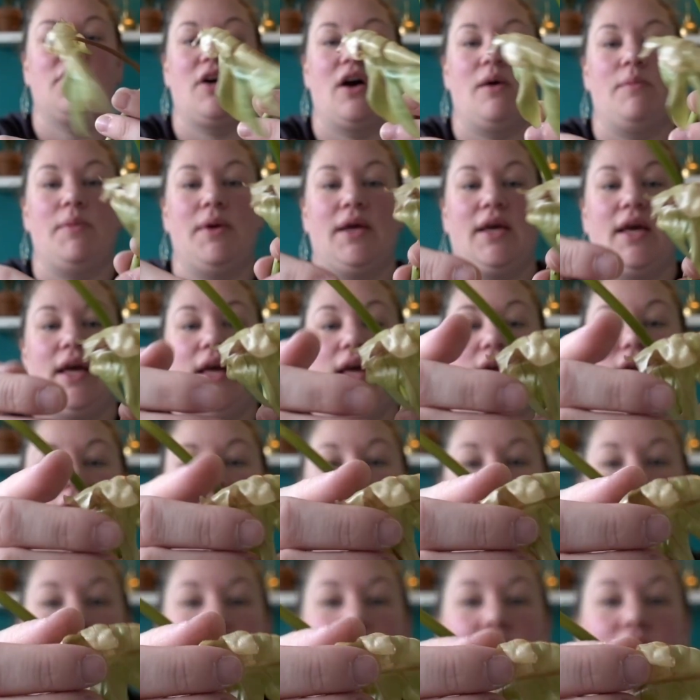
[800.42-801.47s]
coming
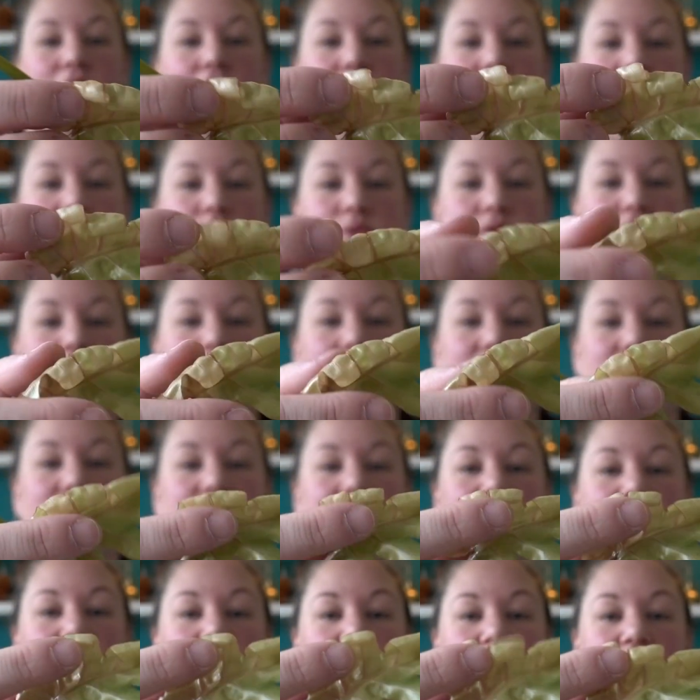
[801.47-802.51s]
in and it was kind
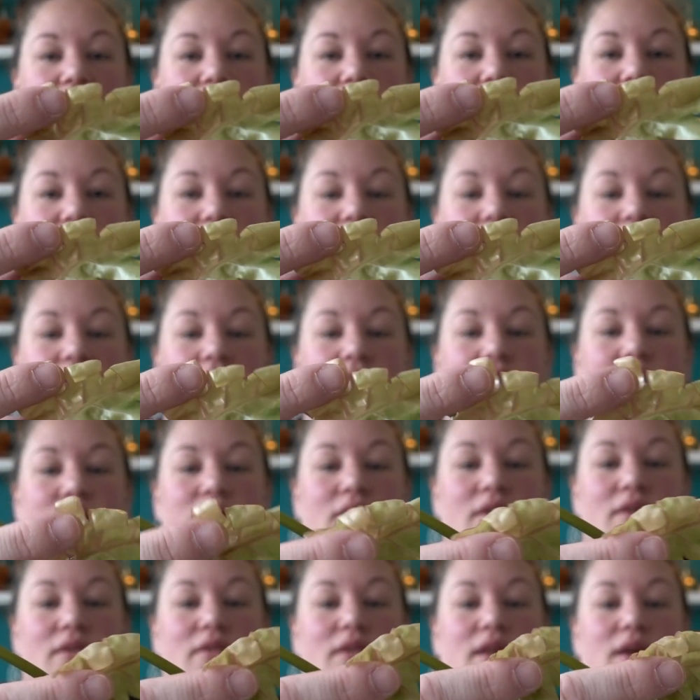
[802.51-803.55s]
of like
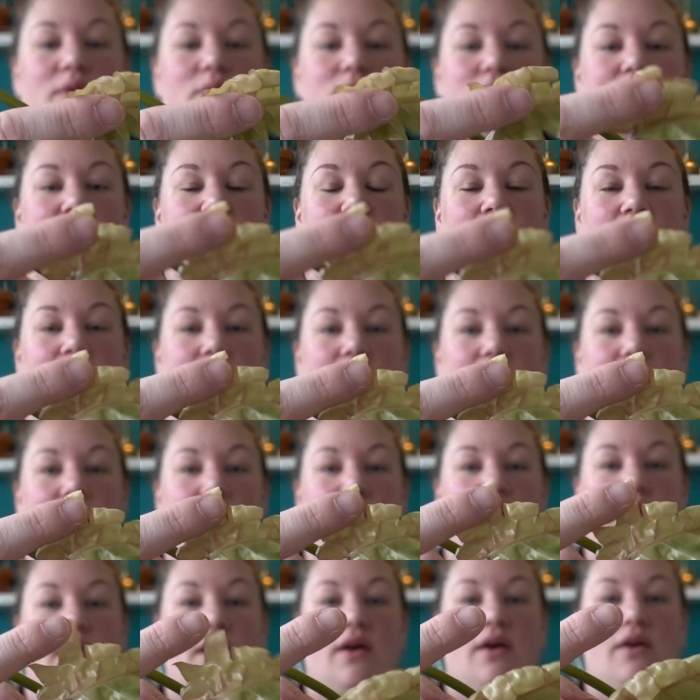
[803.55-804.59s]
what's going on
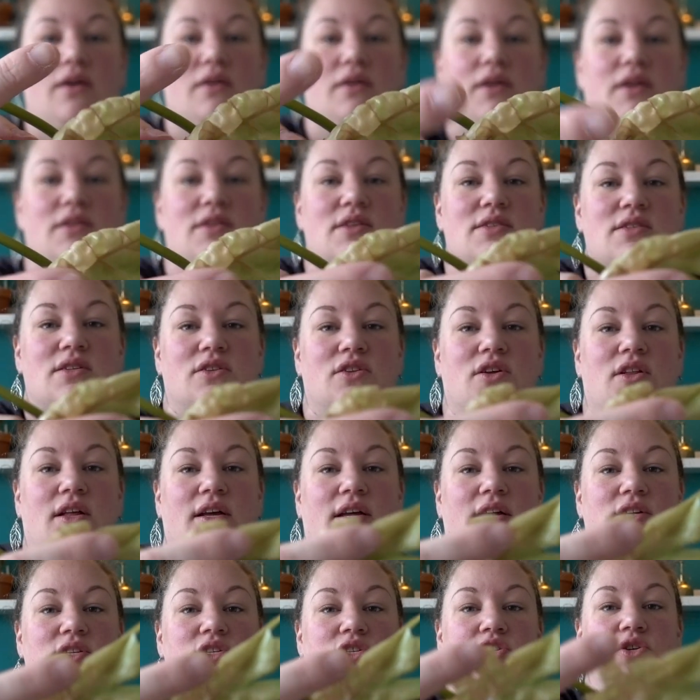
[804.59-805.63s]
there? It doesn't look
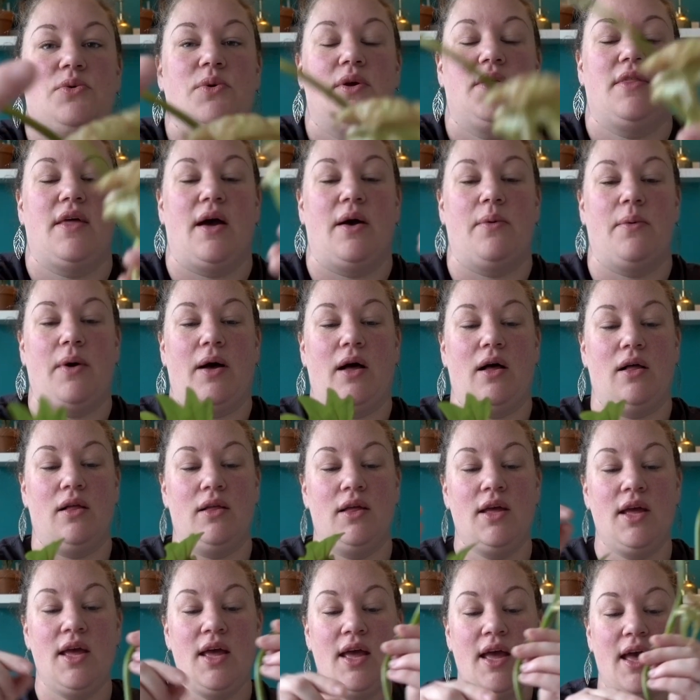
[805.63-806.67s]
like it's doing that
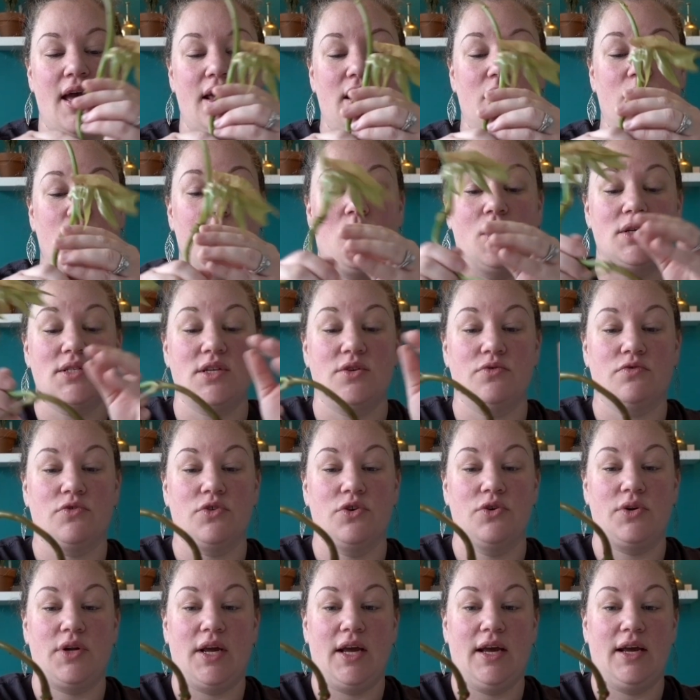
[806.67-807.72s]
well. And it wasn't
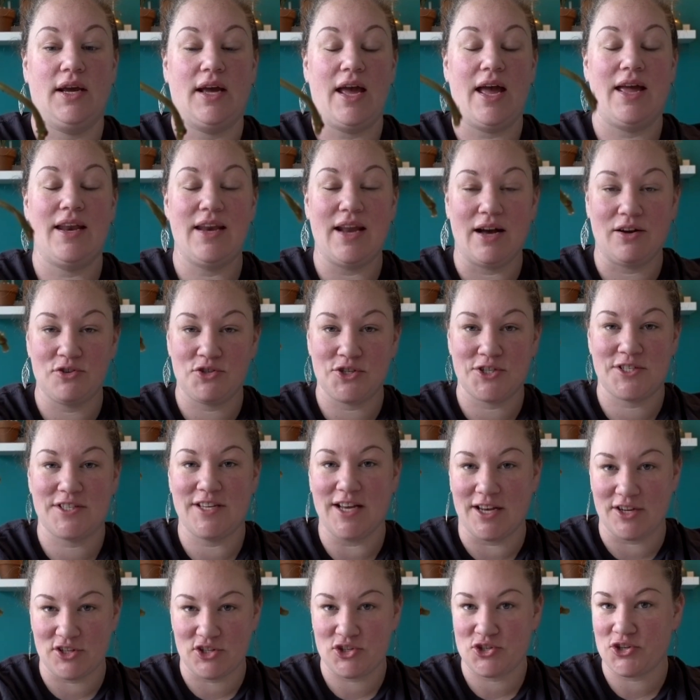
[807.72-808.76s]
rooting. And now just
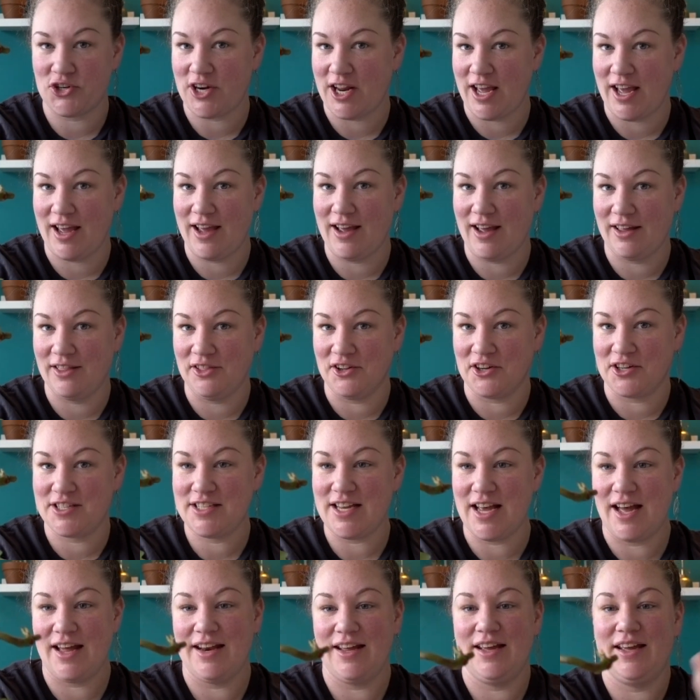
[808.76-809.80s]
yesterday I looked
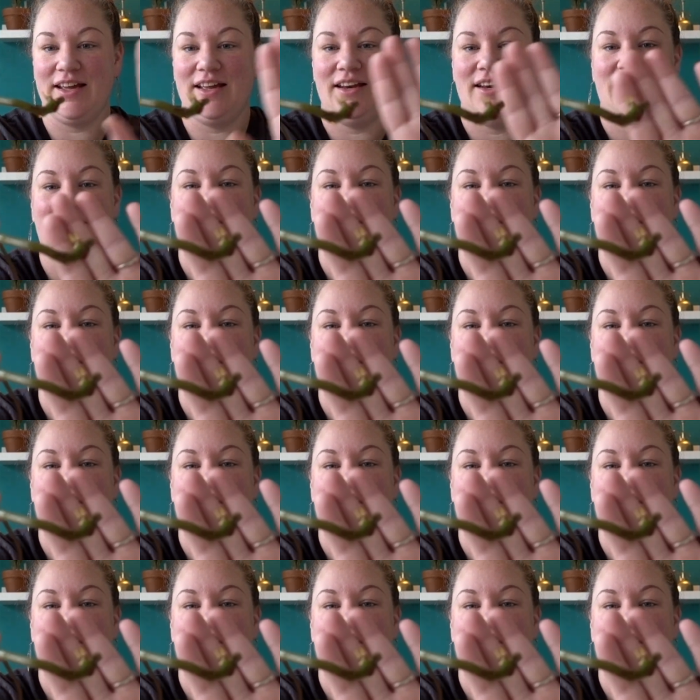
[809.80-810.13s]
at it